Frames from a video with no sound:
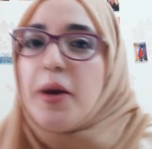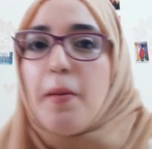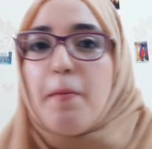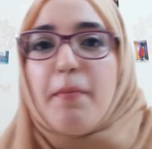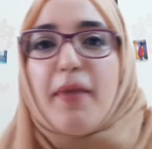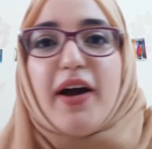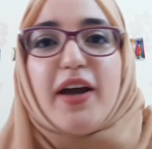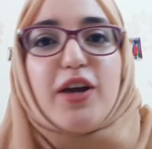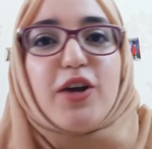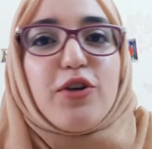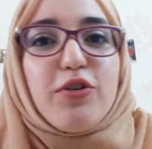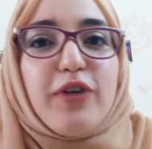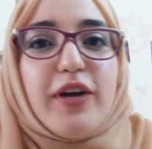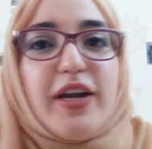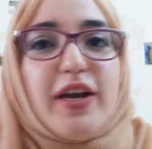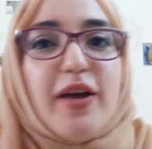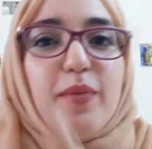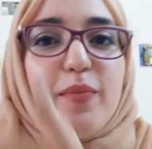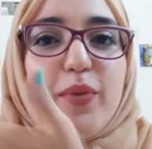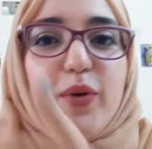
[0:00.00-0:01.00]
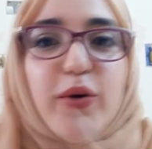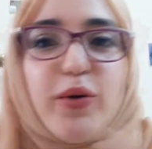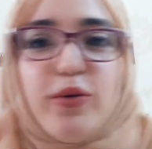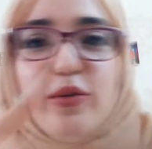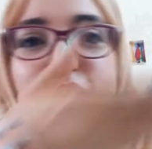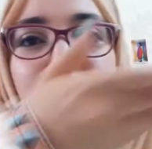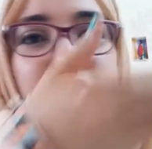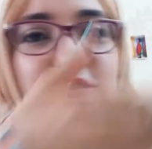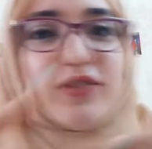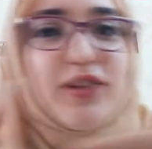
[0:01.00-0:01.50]
My Korea boo
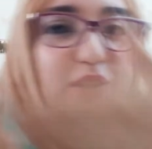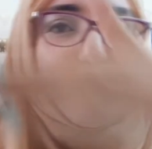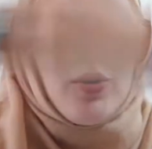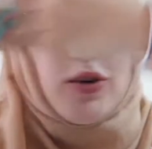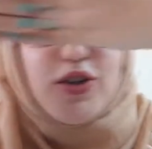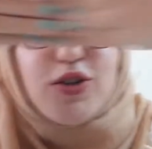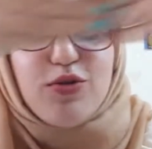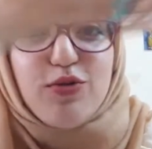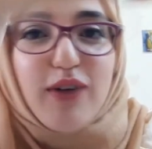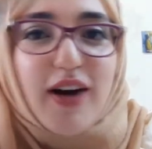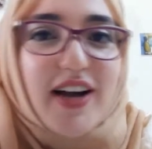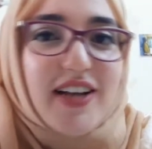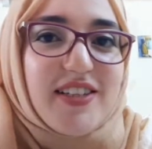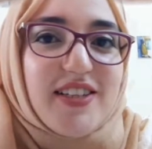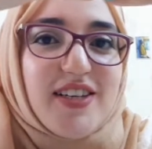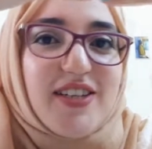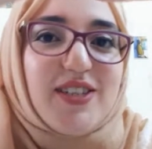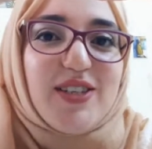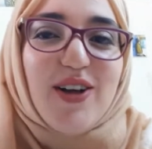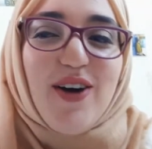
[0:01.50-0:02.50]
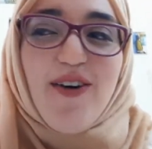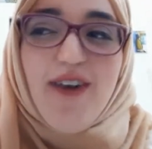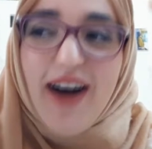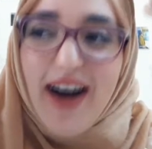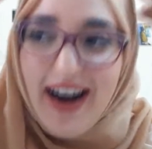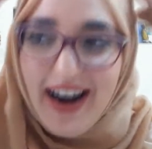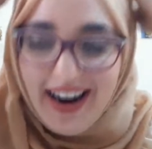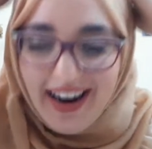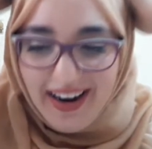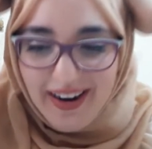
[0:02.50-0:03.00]
level was rising so
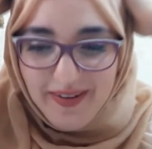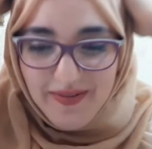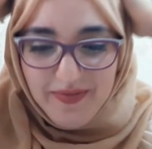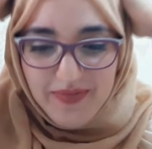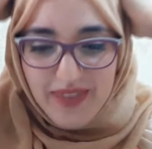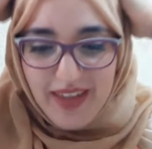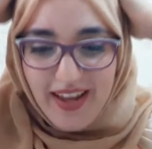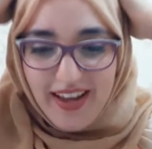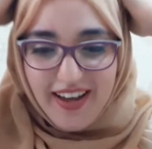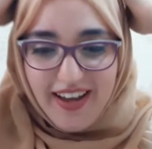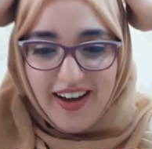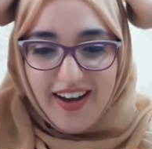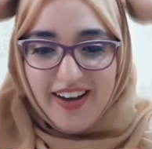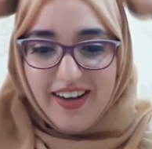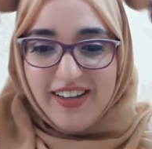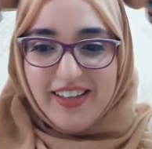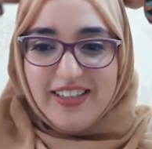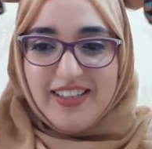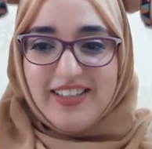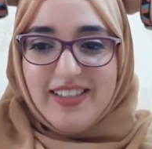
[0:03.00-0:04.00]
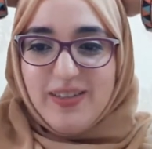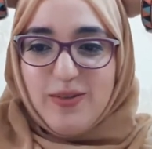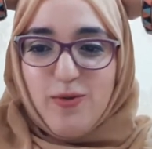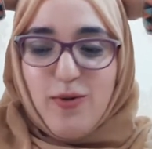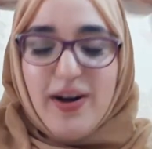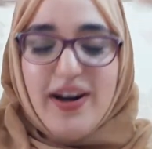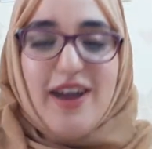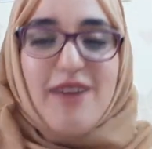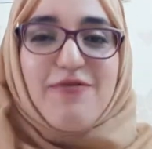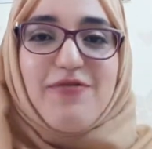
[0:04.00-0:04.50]
high because
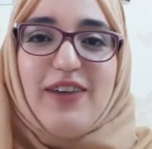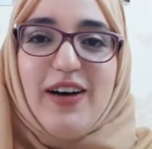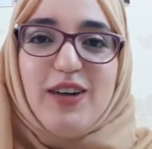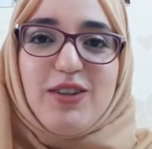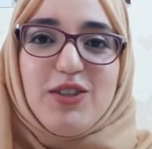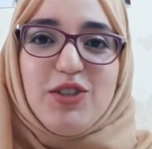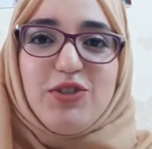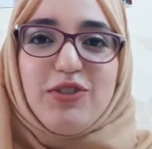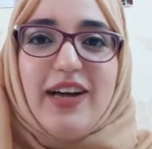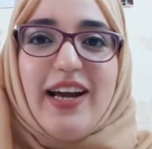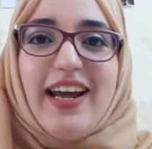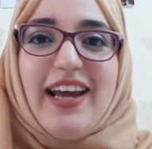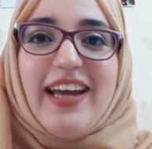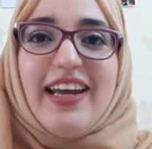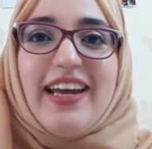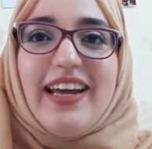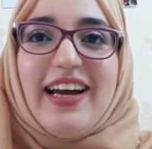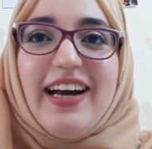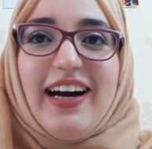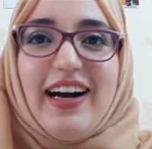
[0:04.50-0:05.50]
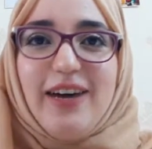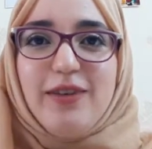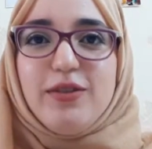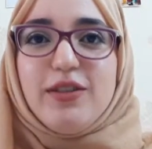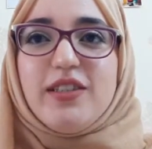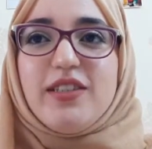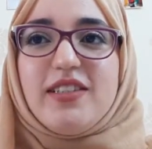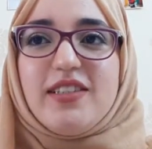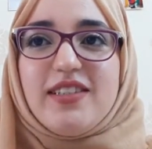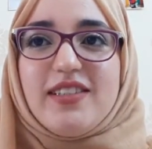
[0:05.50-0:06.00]
when I found Dre, I
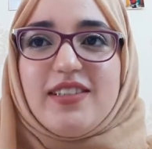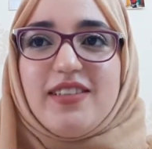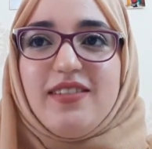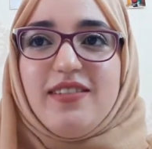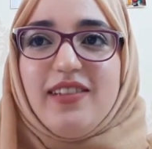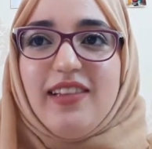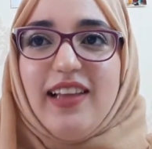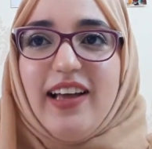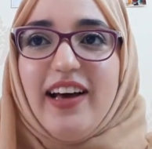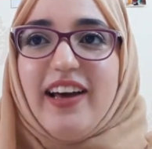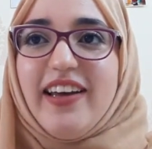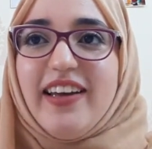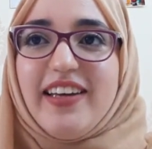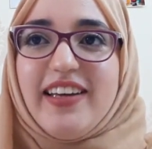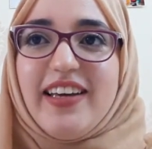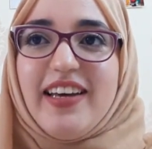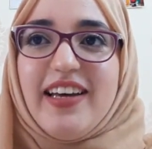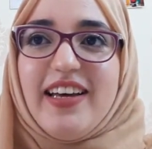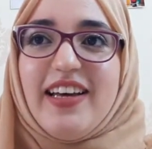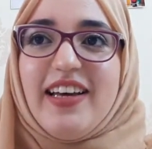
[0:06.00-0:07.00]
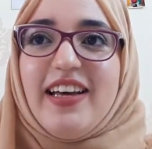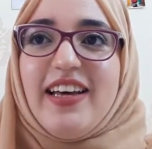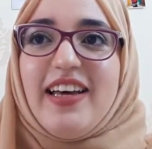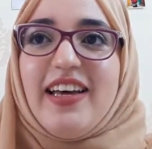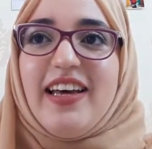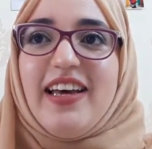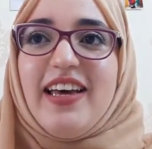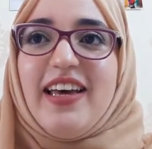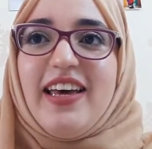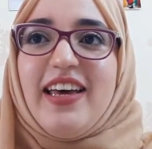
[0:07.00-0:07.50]
was like,
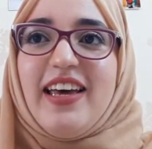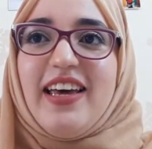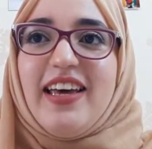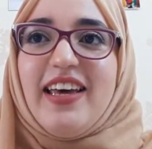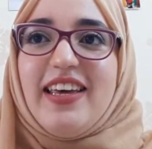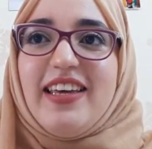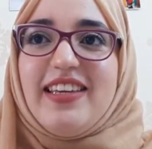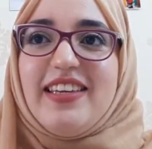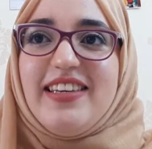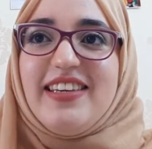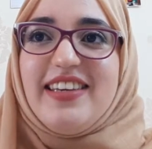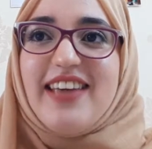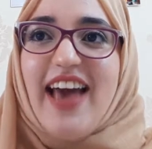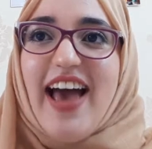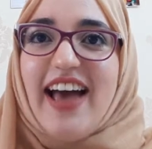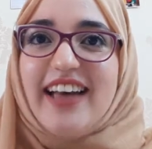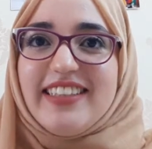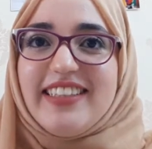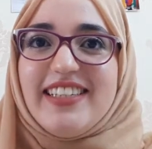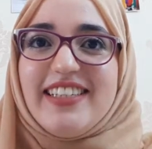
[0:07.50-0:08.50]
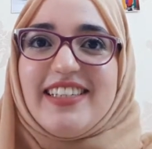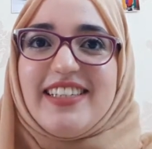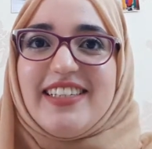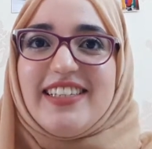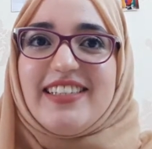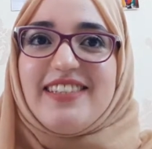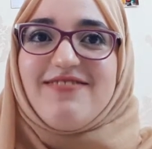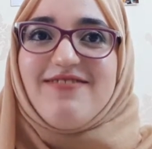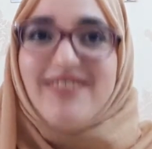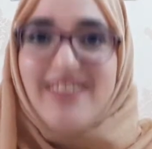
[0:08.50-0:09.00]
yes,
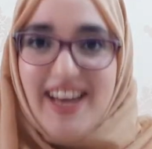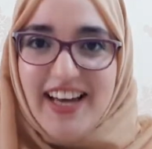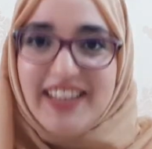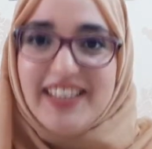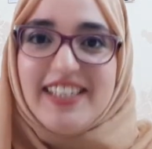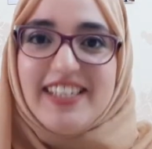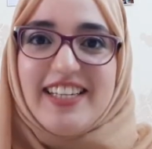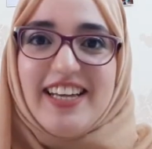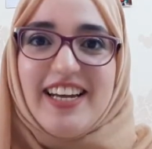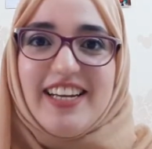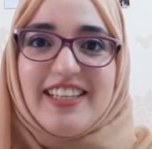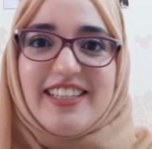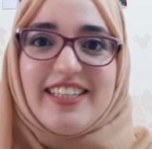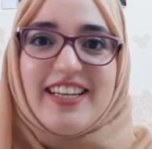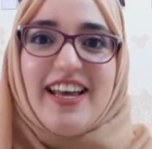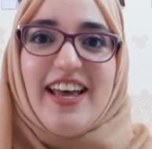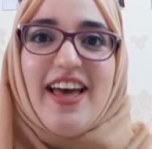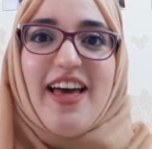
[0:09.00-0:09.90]
that's it.